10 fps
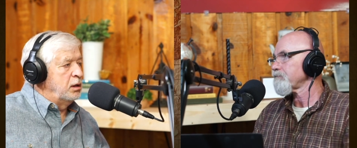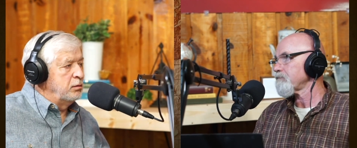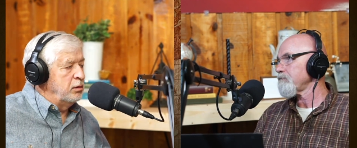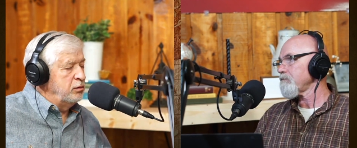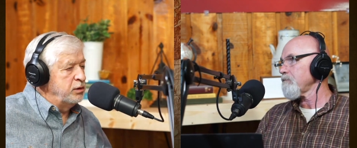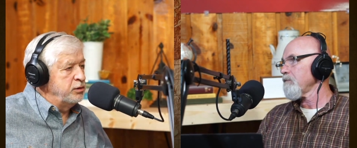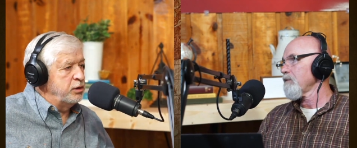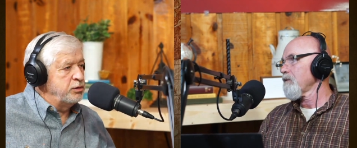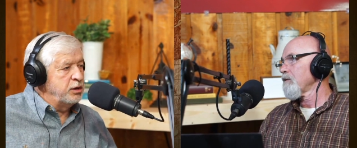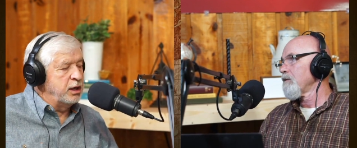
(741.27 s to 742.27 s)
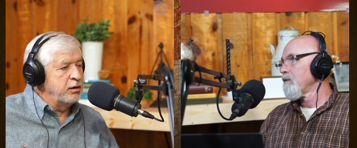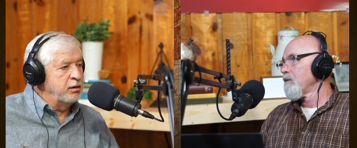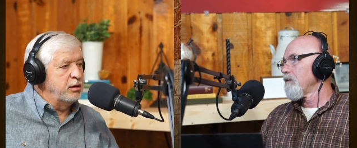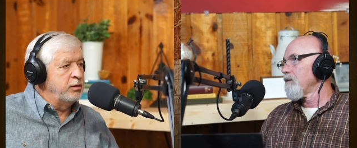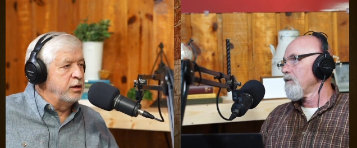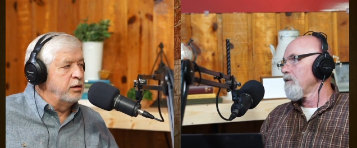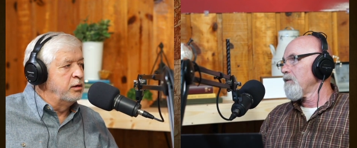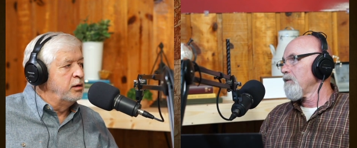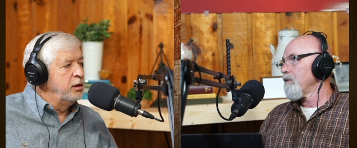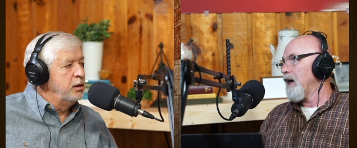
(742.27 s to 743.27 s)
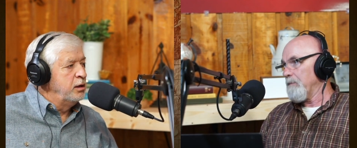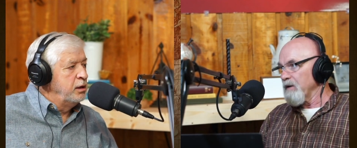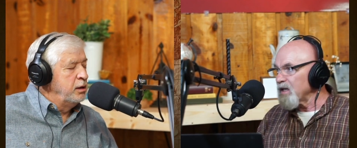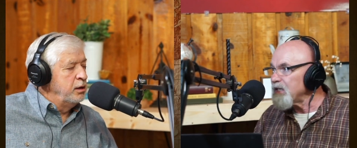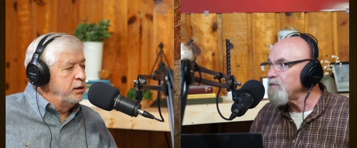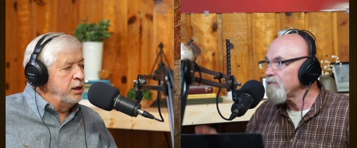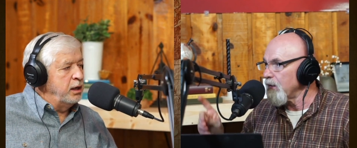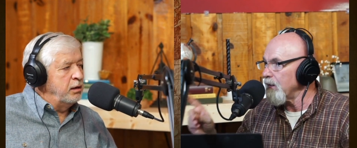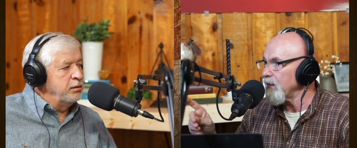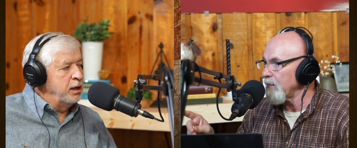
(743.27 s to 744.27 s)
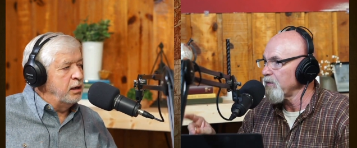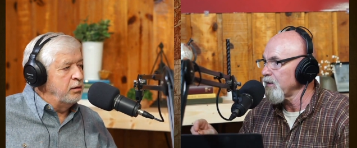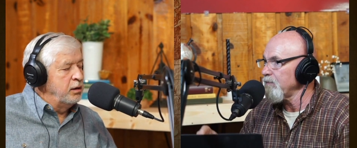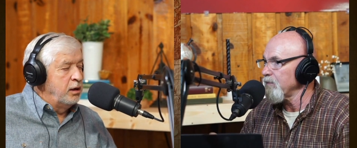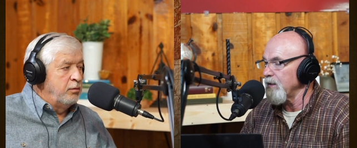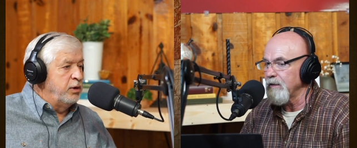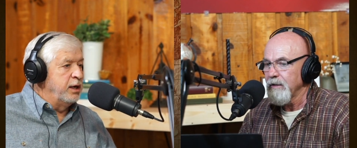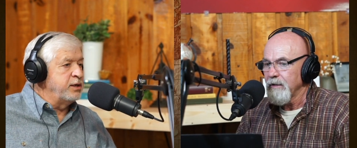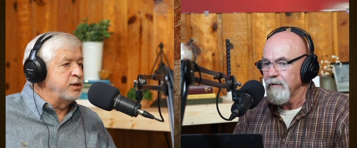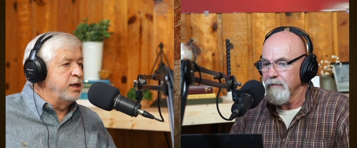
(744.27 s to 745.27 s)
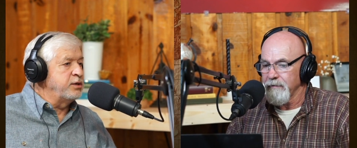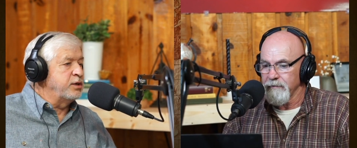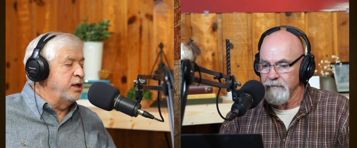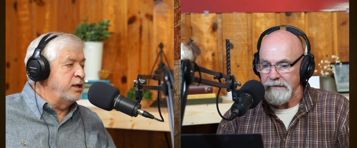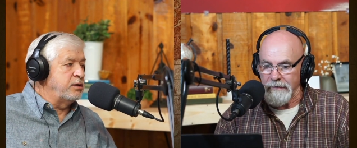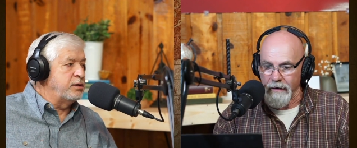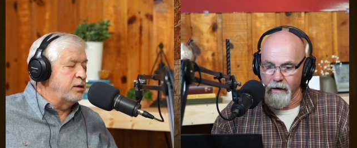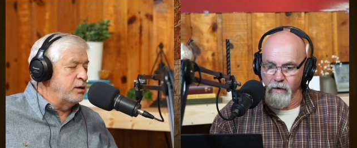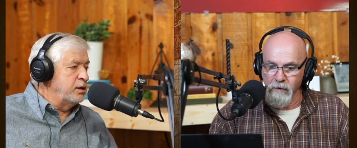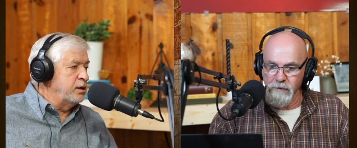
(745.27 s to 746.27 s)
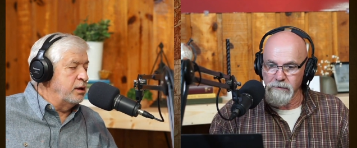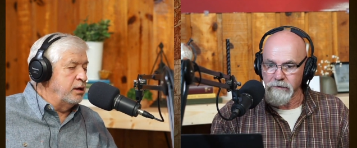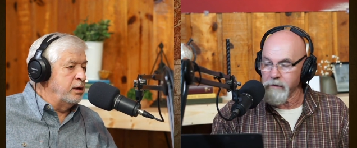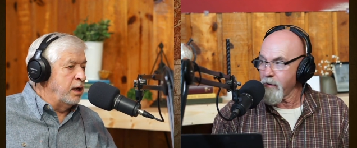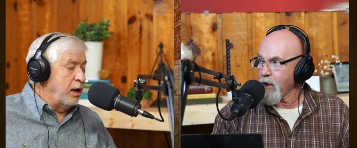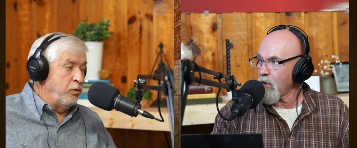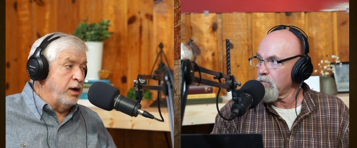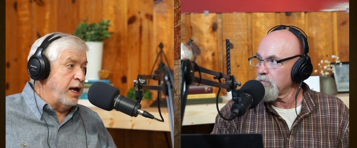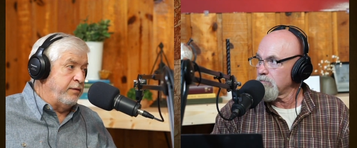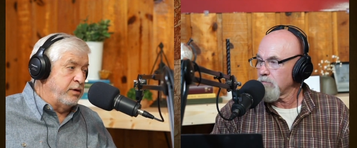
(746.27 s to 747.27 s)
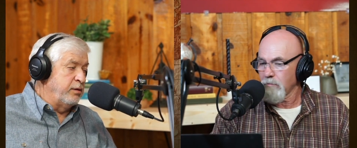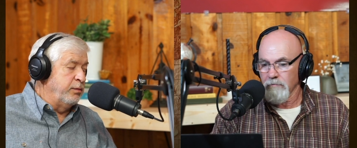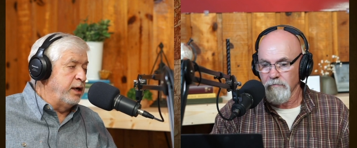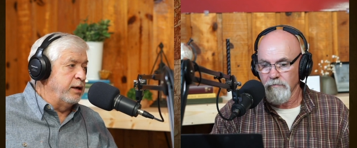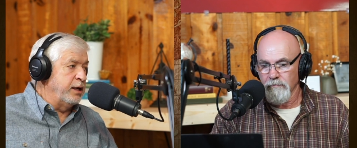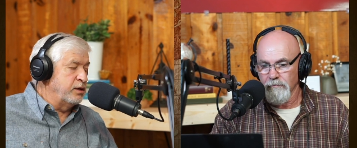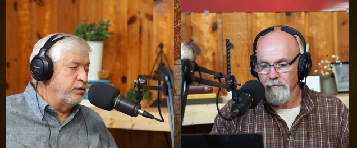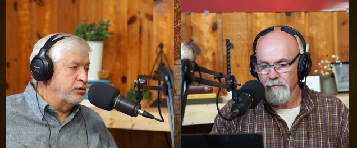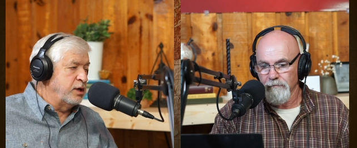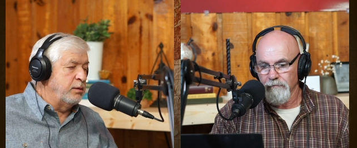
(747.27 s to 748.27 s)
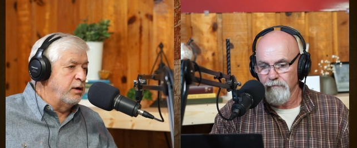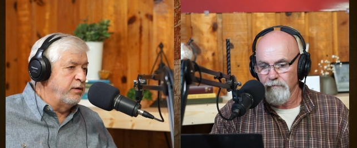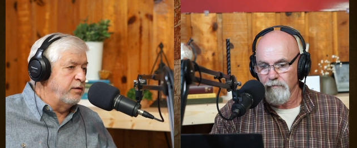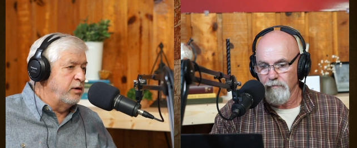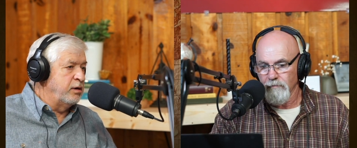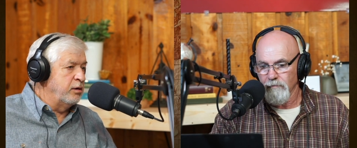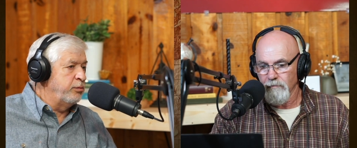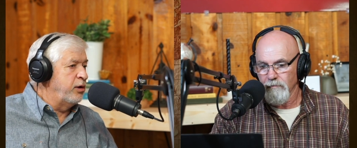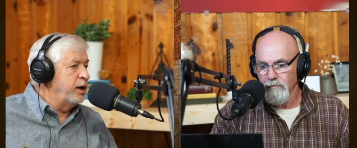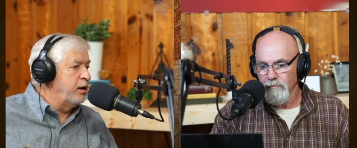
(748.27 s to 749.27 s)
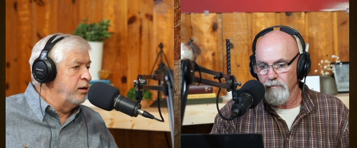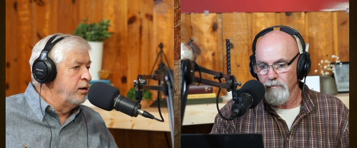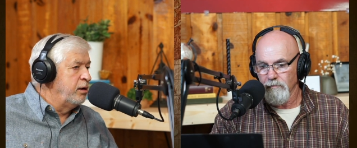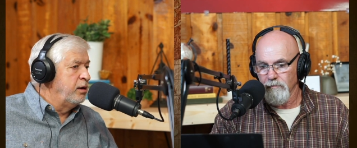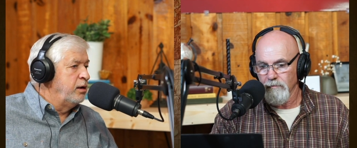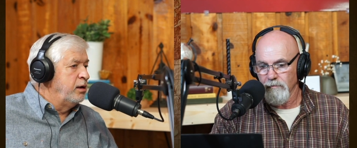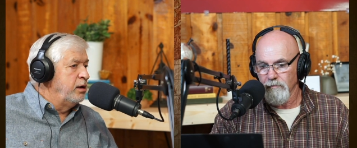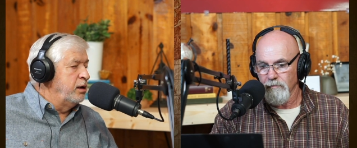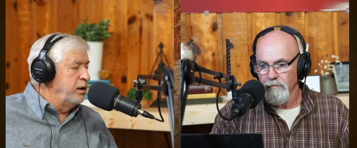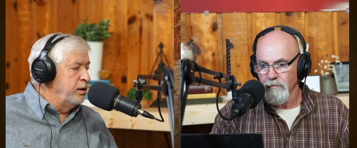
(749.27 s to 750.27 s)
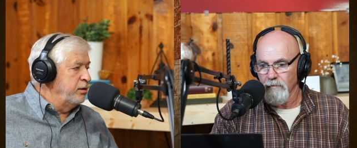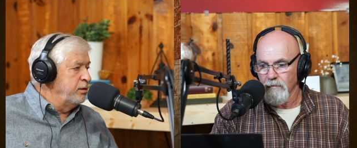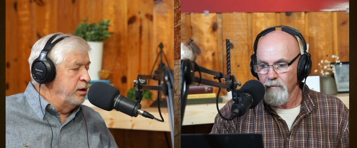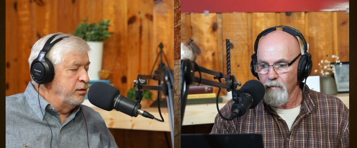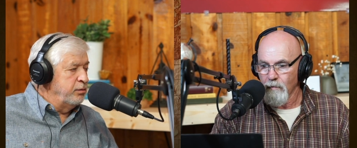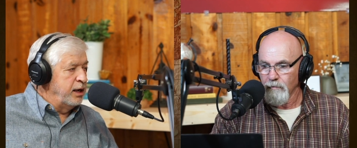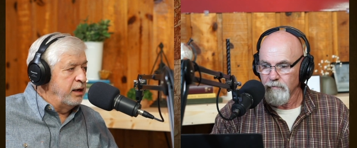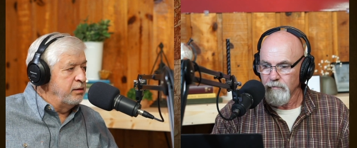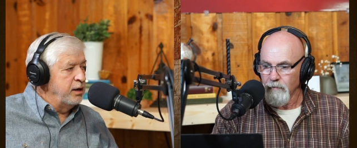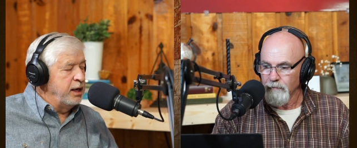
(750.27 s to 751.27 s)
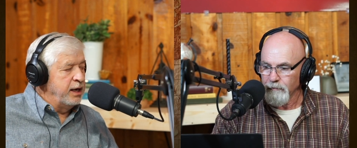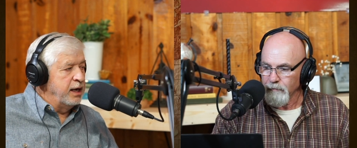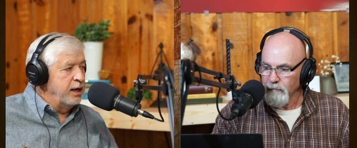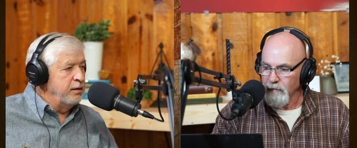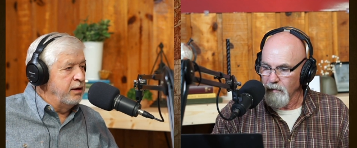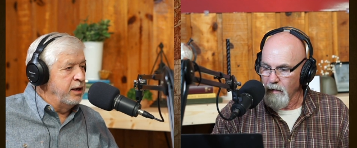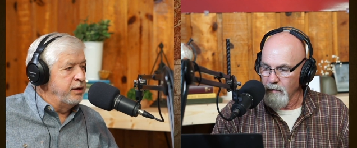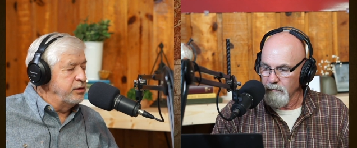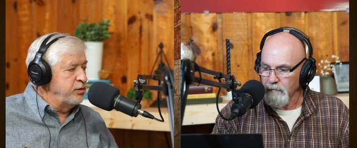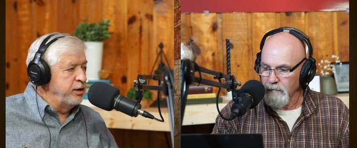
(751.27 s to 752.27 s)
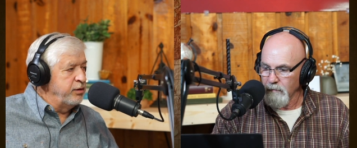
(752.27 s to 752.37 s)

Speaker 1: I wouldn't shoot you. I'd agree with you. I believe yeah, that. Yeah. I believe that. But listen, it's it's. Uh, I will have to admit that's the first time I've ever heard a prayer uh, done by AI, and it's rather